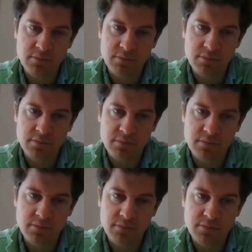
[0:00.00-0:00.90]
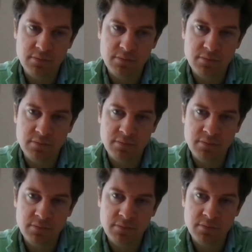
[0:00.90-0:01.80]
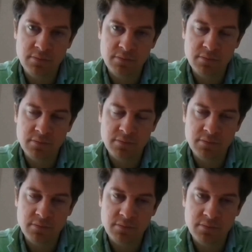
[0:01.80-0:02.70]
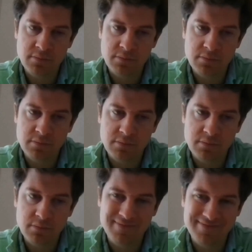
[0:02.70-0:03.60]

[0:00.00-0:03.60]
[no speech]